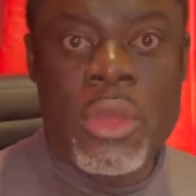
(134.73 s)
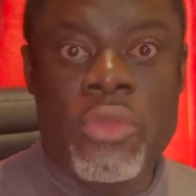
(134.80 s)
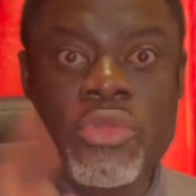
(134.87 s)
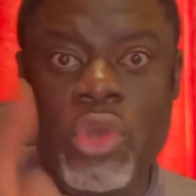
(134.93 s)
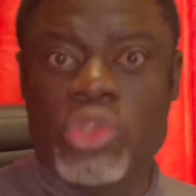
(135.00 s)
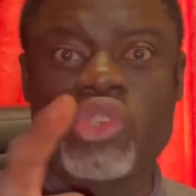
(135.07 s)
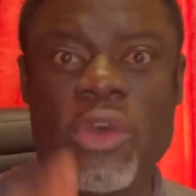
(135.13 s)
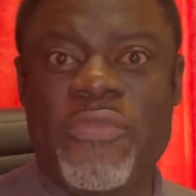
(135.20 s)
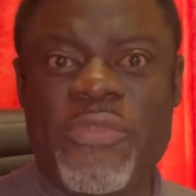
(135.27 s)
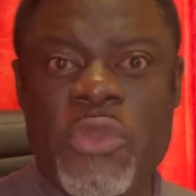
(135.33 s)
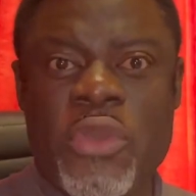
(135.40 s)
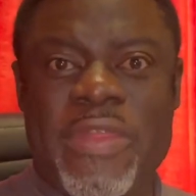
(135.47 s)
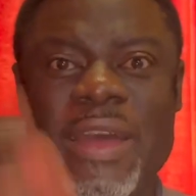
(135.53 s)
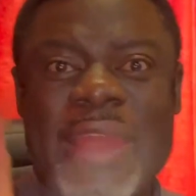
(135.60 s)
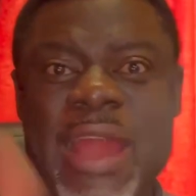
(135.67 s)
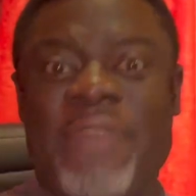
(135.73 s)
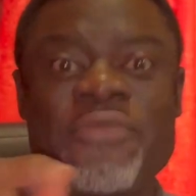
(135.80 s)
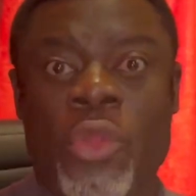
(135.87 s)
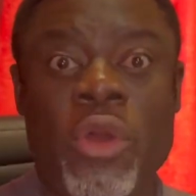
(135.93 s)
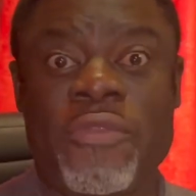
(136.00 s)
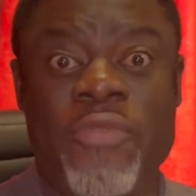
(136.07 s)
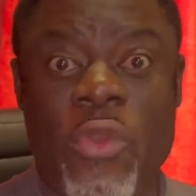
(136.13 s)
Those of you that have
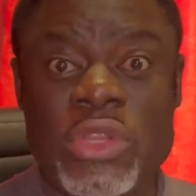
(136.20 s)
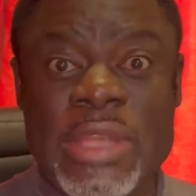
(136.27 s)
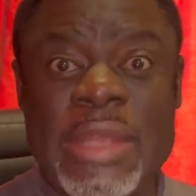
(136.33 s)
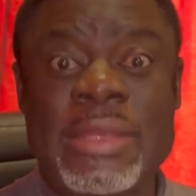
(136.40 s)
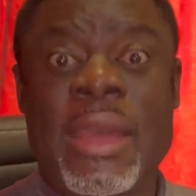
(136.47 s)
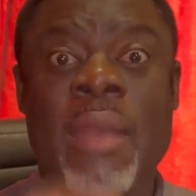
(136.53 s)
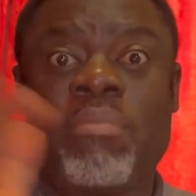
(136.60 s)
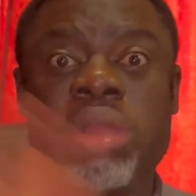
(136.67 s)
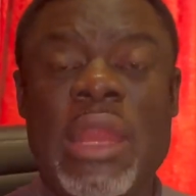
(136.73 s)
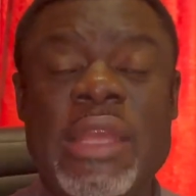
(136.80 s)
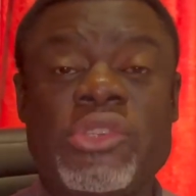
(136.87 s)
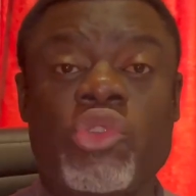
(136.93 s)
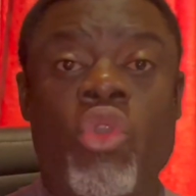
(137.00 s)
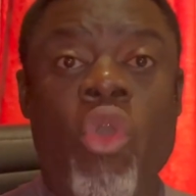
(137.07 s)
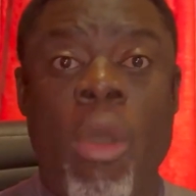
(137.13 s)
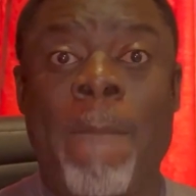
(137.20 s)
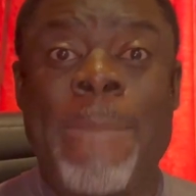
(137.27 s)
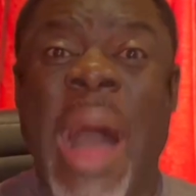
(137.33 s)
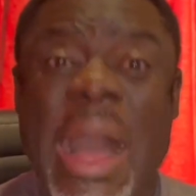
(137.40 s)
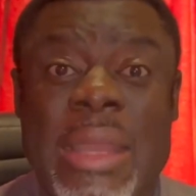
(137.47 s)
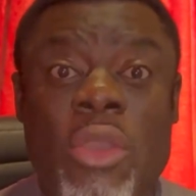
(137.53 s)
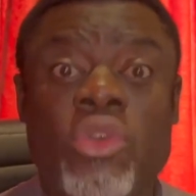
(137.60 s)
not voted, please go
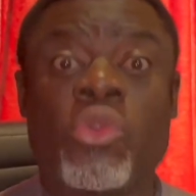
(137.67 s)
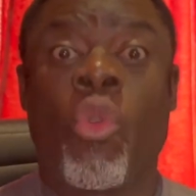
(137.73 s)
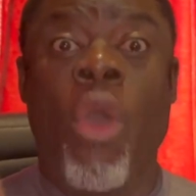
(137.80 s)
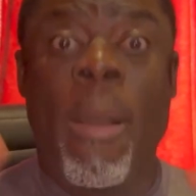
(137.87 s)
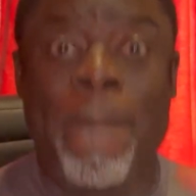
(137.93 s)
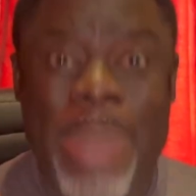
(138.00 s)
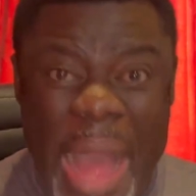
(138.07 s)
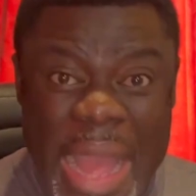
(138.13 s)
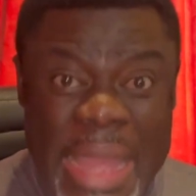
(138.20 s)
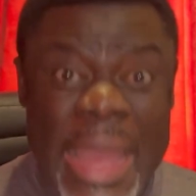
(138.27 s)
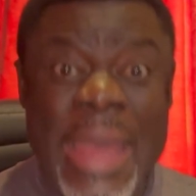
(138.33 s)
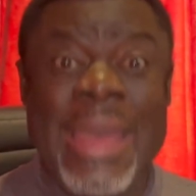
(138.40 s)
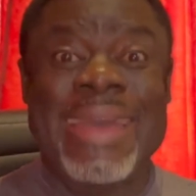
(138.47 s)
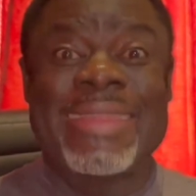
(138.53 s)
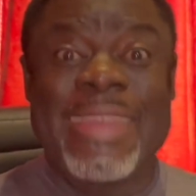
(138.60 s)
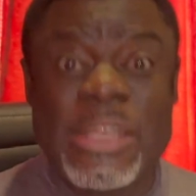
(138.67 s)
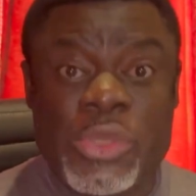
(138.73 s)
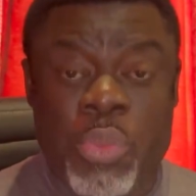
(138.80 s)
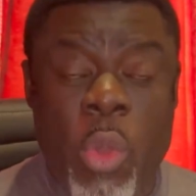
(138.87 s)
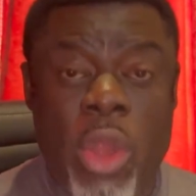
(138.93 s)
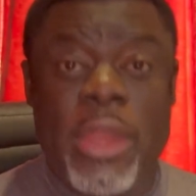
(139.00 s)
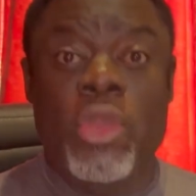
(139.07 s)
back, go back this
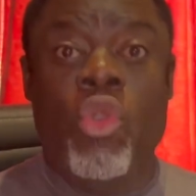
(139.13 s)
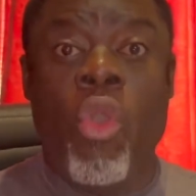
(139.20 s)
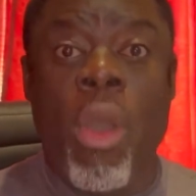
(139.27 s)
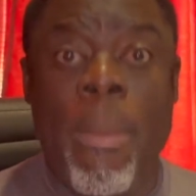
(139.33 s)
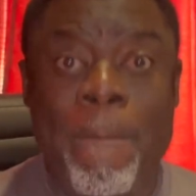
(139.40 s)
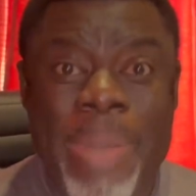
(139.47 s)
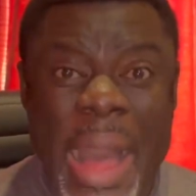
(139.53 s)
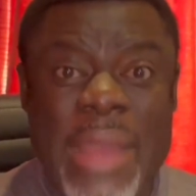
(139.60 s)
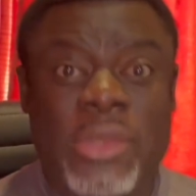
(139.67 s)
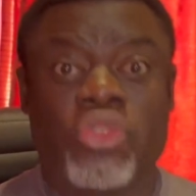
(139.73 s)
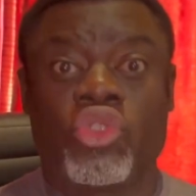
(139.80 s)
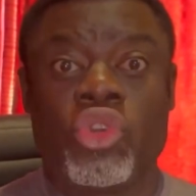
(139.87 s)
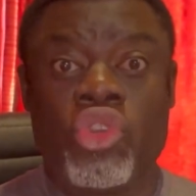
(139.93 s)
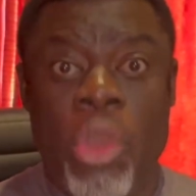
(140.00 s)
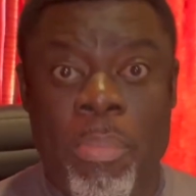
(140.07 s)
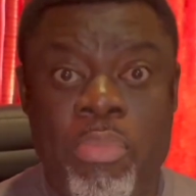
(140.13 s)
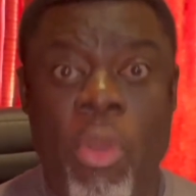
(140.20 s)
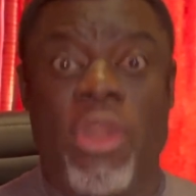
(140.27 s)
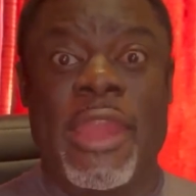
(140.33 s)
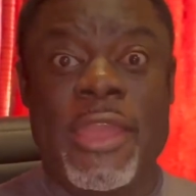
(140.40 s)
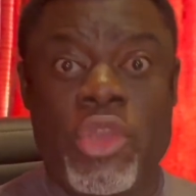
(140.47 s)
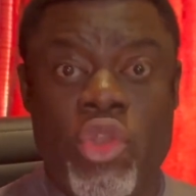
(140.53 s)
morning, go back to your
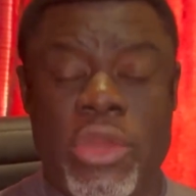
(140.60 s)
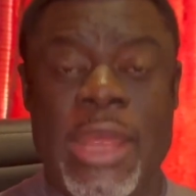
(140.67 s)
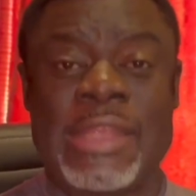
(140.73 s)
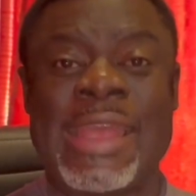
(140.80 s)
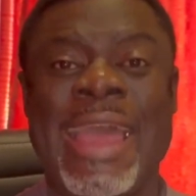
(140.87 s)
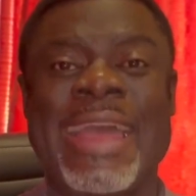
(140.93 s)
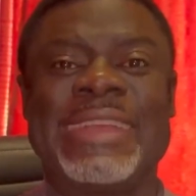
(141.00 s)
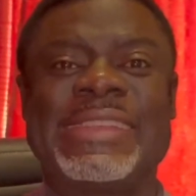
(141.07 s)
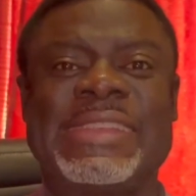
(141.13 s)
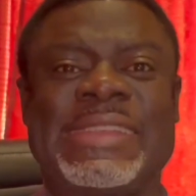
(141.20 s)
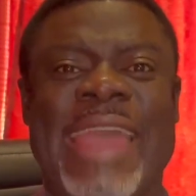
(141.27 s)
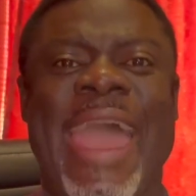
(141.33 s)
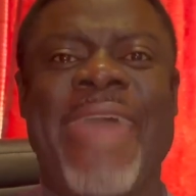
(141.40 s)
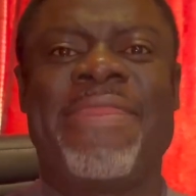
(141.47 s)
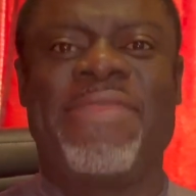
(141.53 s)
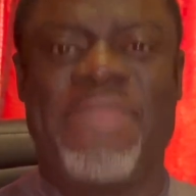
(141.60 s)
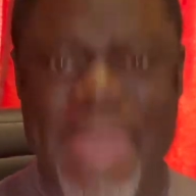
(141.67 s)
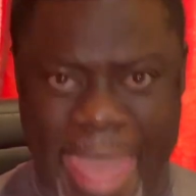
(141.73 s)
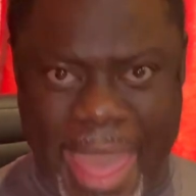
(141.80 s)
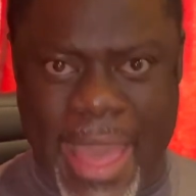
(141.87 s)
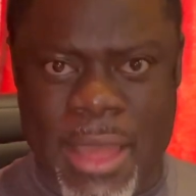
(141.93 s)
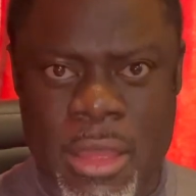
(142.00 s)
polling unit, stay
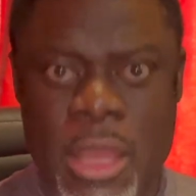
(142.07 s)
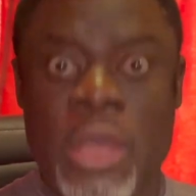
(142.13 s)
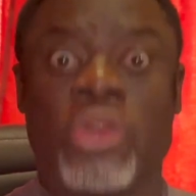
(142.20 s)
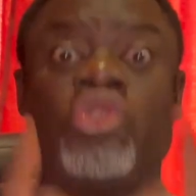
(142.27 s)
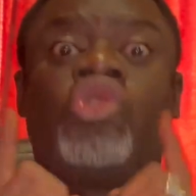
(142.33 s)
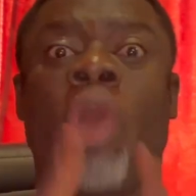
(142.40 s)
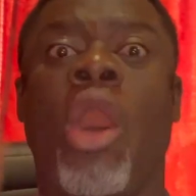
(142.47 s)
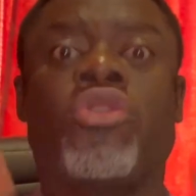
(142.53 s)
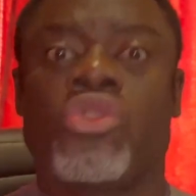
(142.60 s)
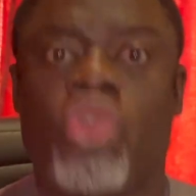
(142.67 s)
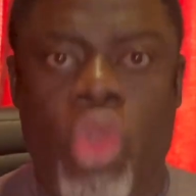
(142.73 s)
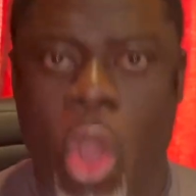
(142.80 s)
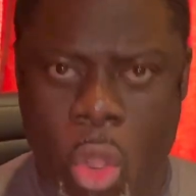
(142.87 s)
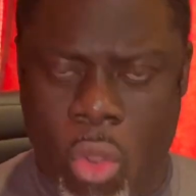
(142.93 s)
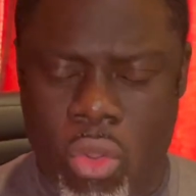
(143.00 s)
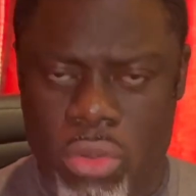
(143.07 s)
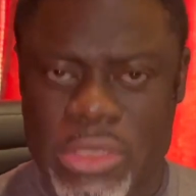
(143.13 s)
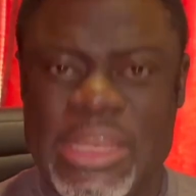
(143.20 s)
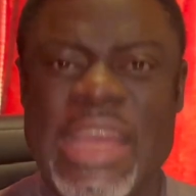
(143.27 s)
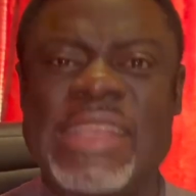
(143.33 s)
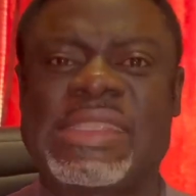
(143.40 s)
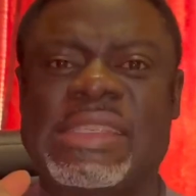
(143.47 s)
there. Don't go.
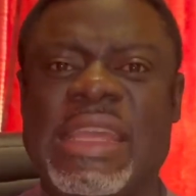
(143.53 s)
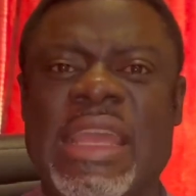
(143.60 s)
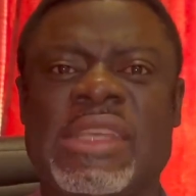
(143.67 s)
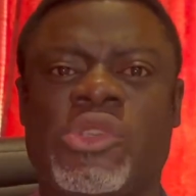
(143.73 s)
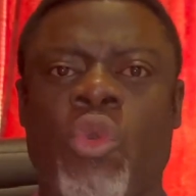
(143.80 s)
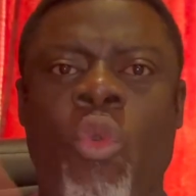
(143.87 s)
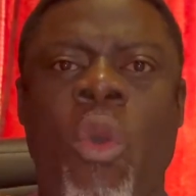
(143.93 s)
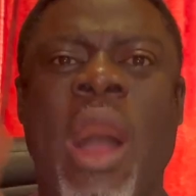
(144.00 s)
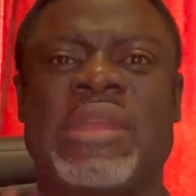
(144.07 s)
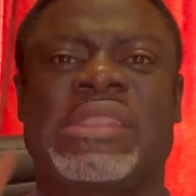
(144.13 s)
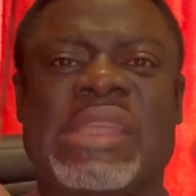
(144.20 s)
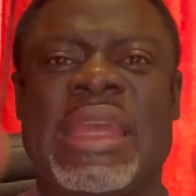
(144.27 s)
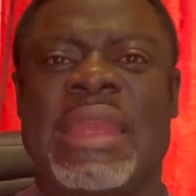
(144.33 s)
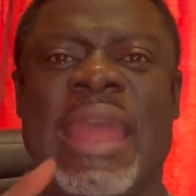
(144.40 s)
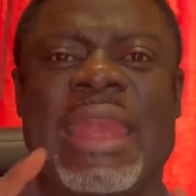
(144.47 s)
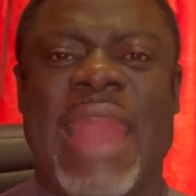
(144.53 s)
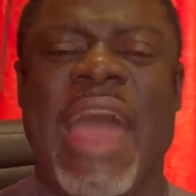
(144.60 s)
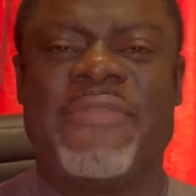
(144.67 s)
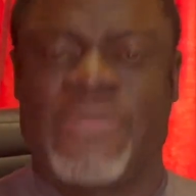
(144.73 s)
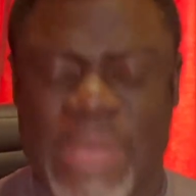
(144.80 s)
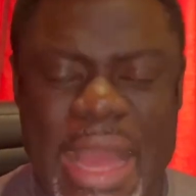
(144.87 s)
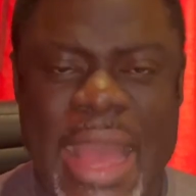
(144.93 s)
This is once in a
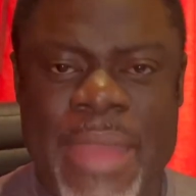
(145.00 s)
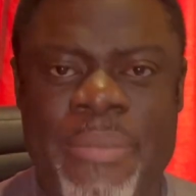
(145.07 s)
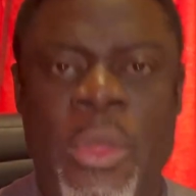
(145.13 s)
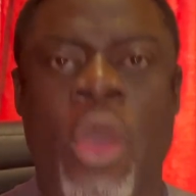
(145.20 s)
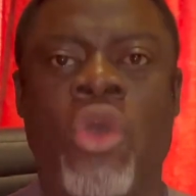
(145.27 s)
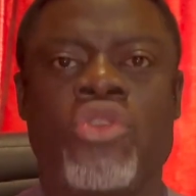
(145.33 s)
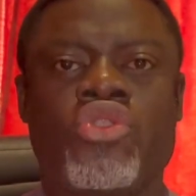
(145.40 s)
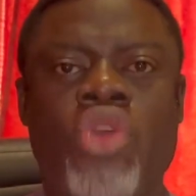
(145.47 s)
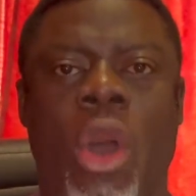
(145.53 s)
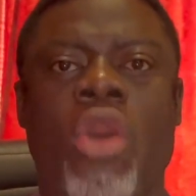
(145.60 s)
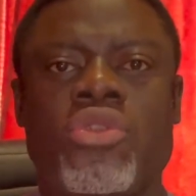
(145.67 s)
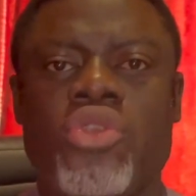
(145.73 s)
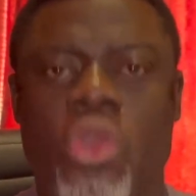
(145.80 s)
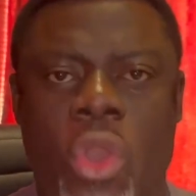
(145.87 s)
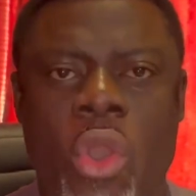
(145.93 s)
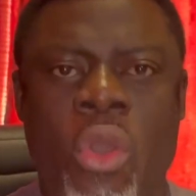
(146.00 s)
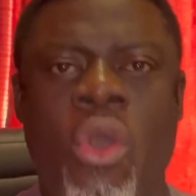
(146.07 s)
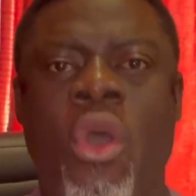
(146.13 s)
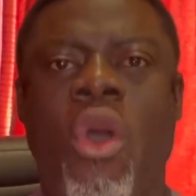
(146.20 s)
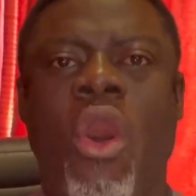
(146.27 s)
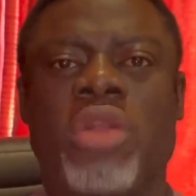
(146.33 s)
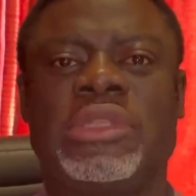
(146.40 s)
lifetime. Don't
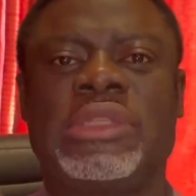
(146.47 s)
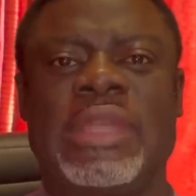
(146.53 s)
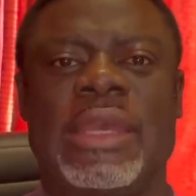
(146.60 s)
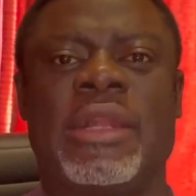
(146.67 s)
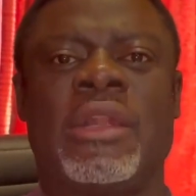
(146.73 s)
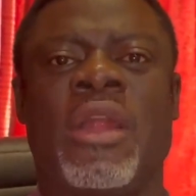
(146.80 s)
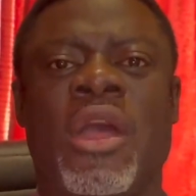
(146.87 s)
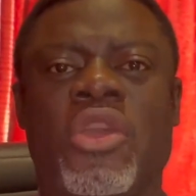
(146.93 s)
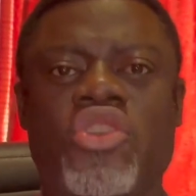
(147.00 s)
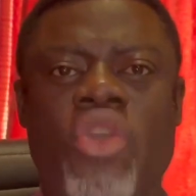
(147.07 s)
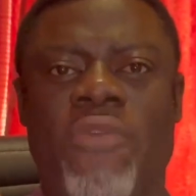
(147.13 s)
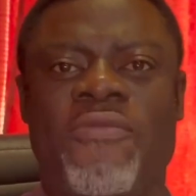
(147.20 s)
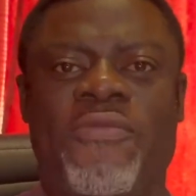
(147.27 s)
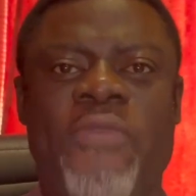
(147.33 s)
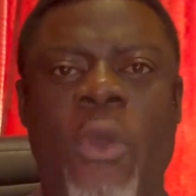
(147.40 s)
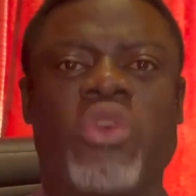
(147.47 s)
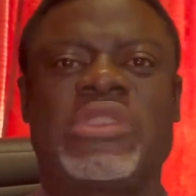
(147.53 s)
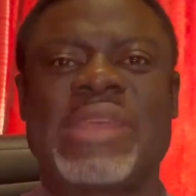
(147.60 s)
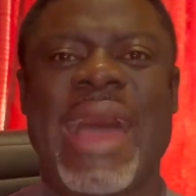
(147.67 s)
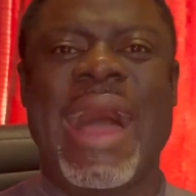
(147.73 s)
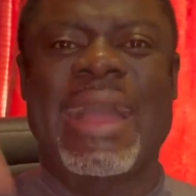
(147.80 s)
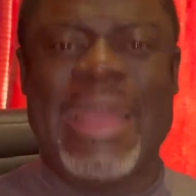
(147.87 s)
go until your
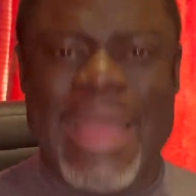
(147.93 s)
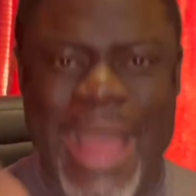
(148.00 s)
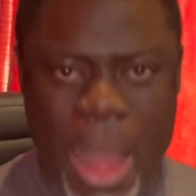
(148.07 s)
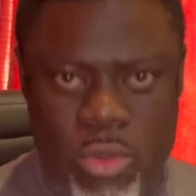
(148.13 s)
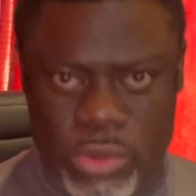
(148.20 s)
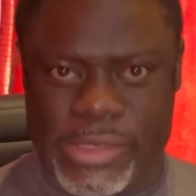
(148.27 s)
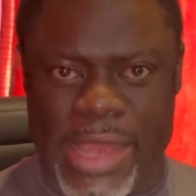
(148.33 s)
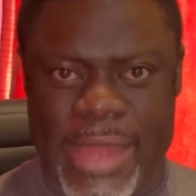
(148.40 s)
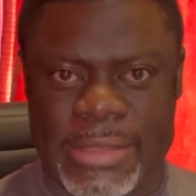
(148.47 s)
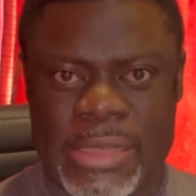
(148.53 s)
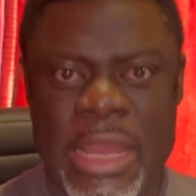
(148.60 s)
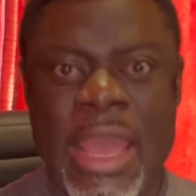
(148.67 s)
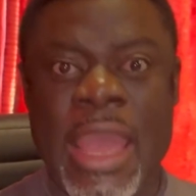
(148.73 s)
votes are counted.